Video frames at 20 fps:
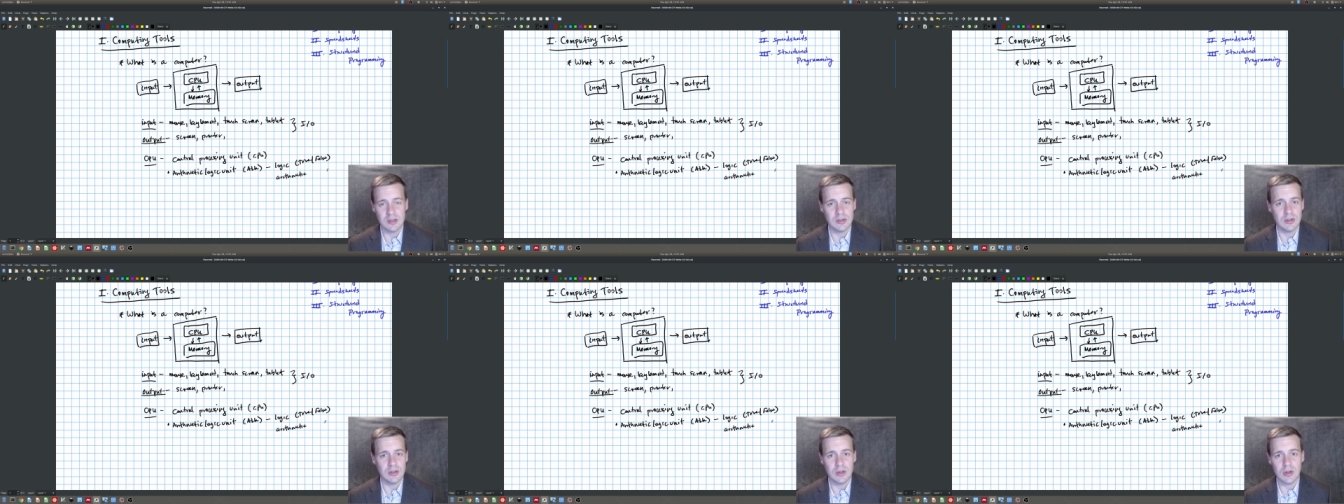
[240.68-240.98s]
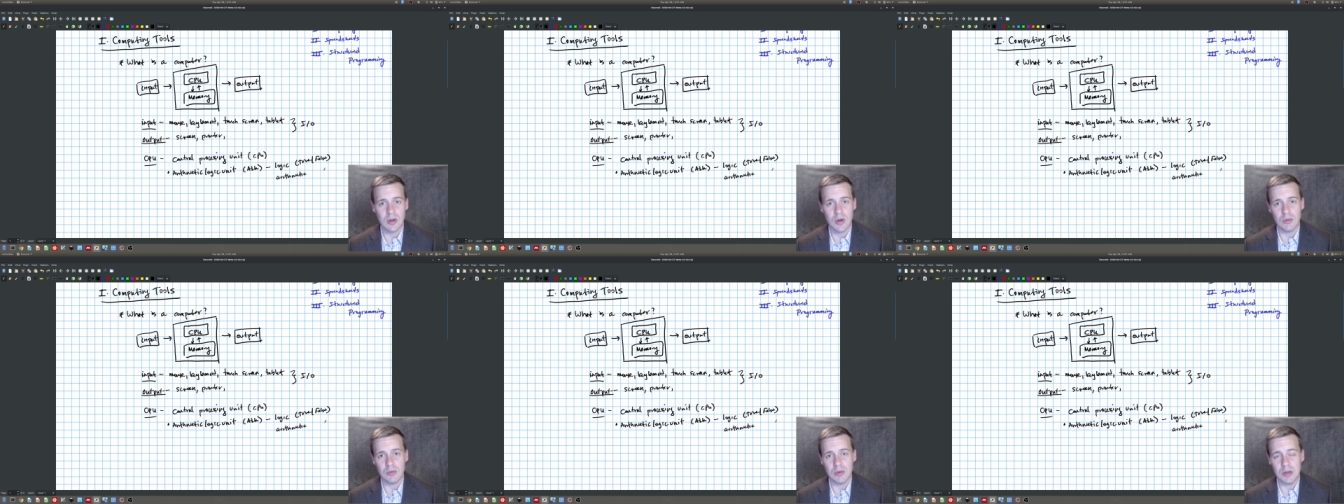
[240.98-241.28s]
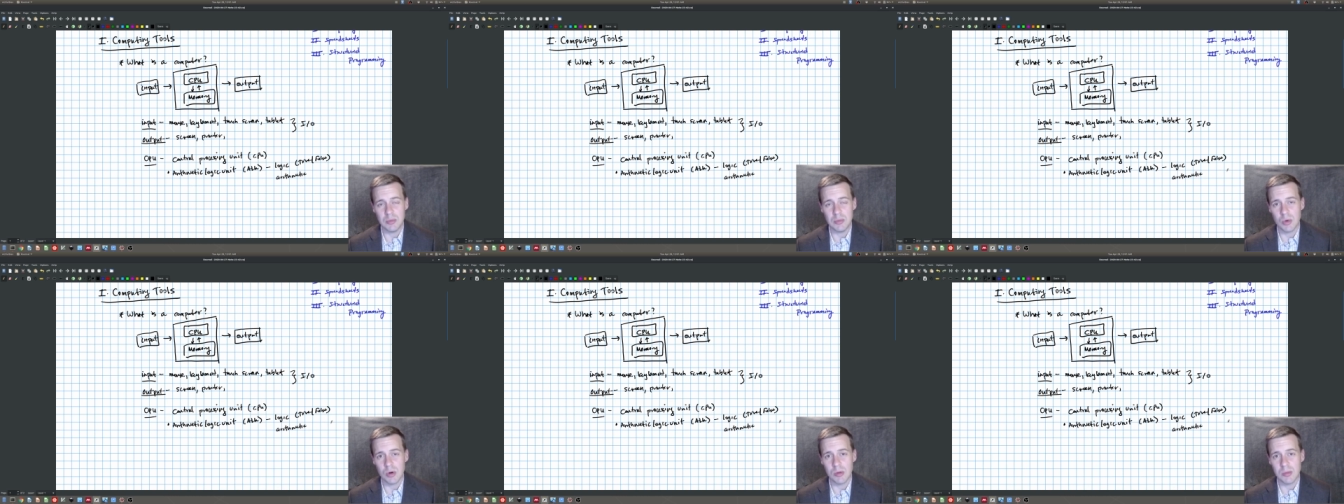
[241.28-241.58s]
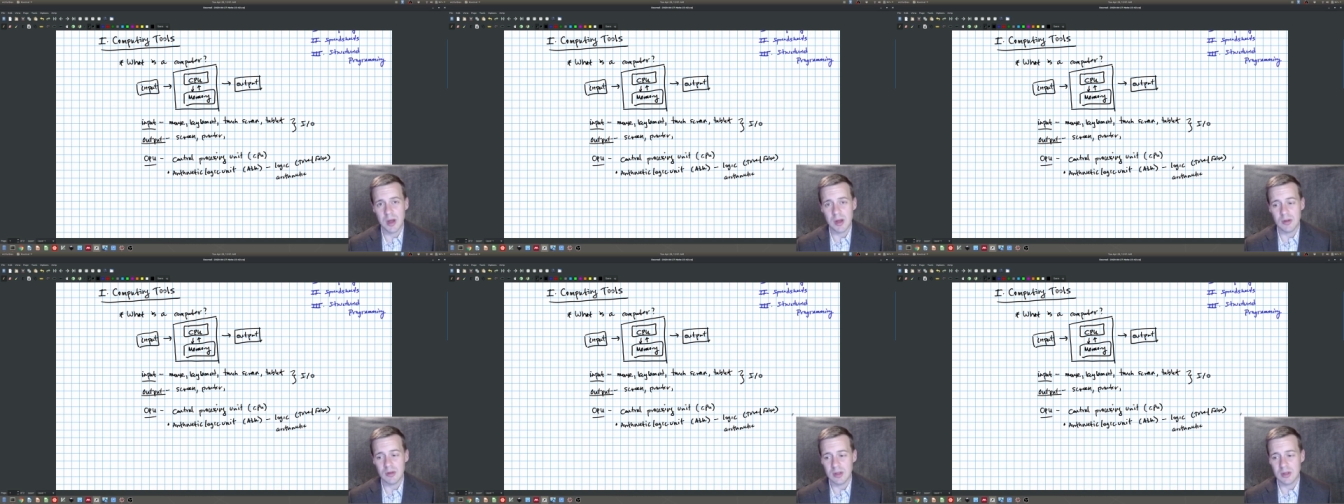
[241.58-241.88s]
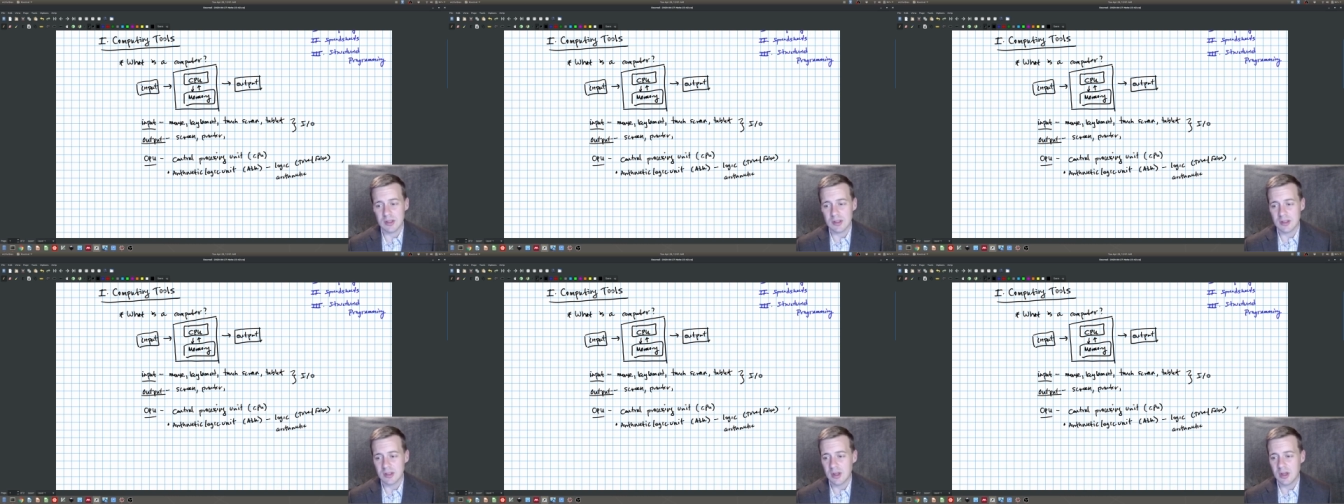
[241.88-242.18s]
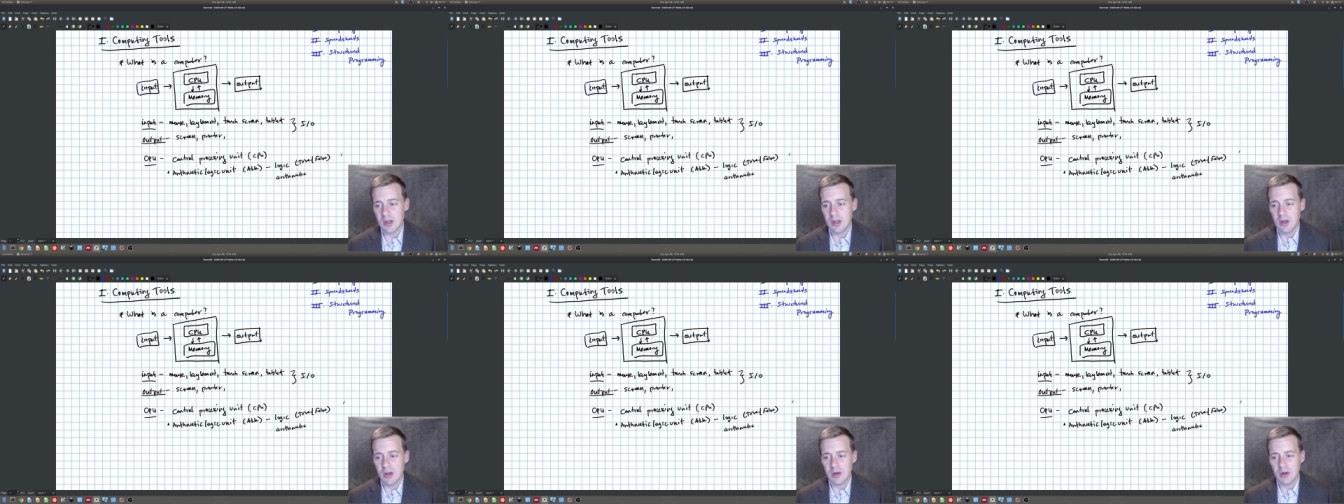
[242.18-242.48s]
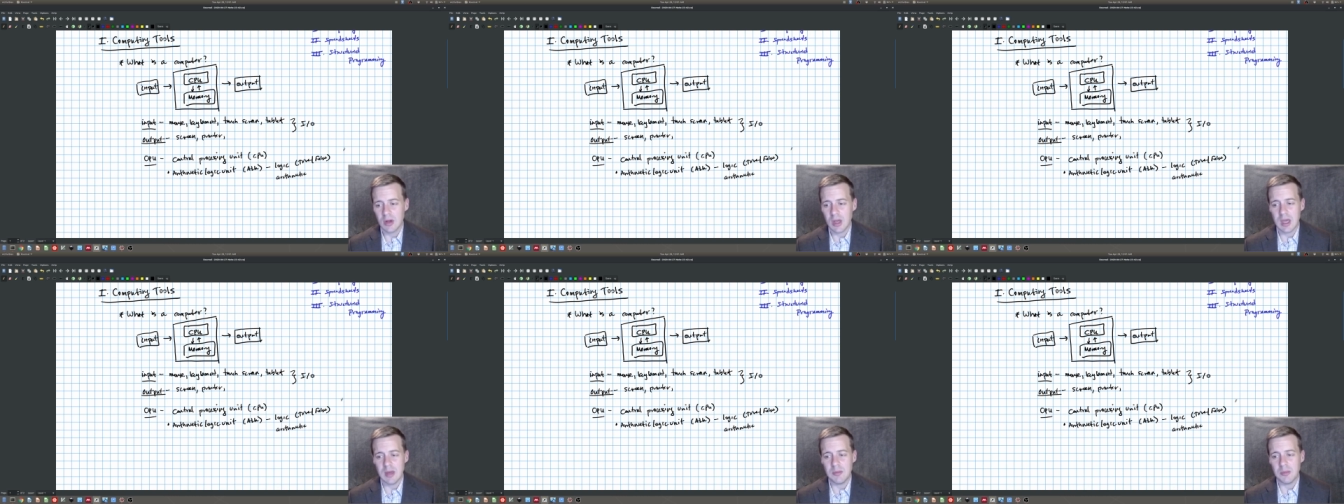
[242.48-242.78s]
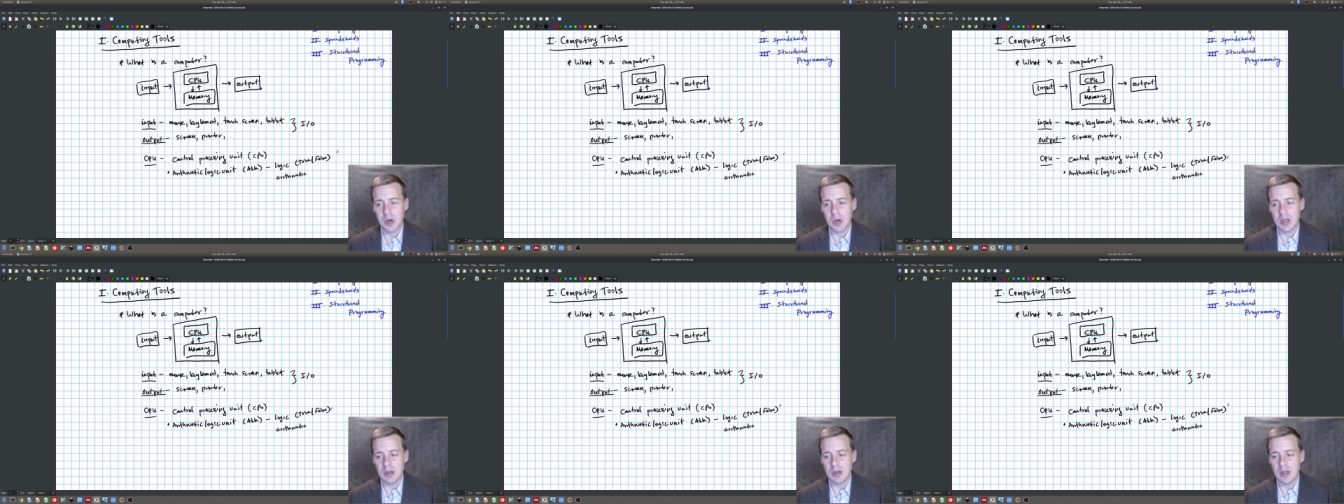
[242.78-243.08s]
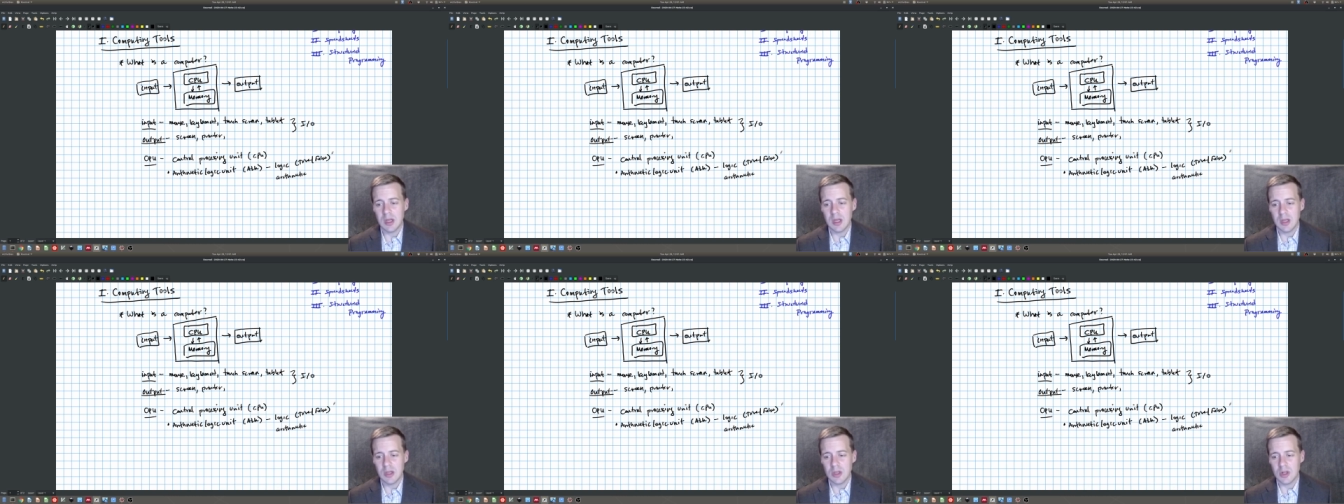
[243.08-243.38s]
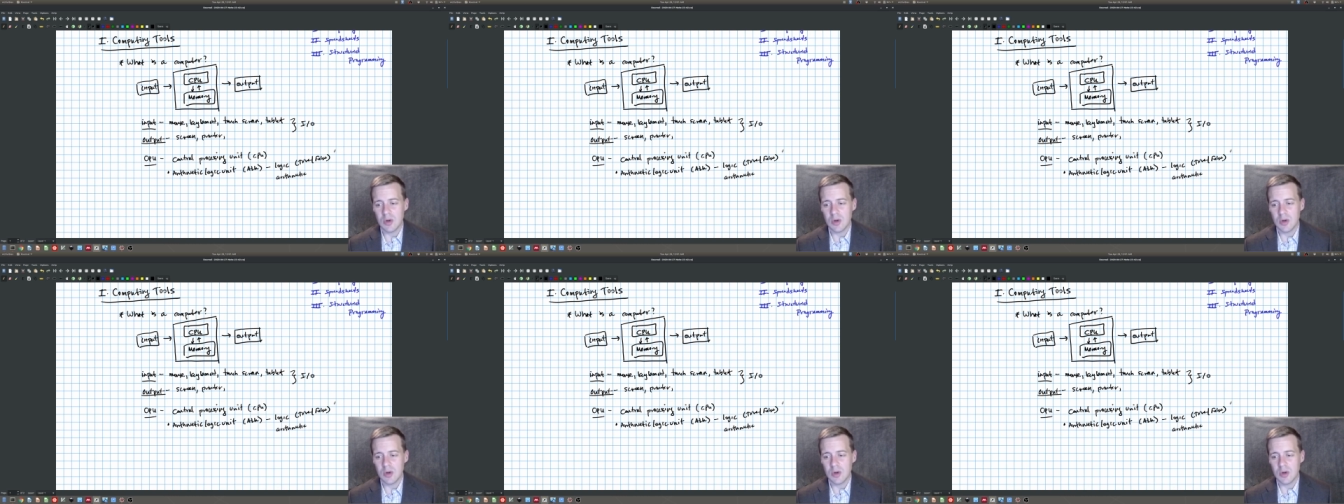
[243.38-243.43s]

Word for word: can go read more about this, okay, but you know,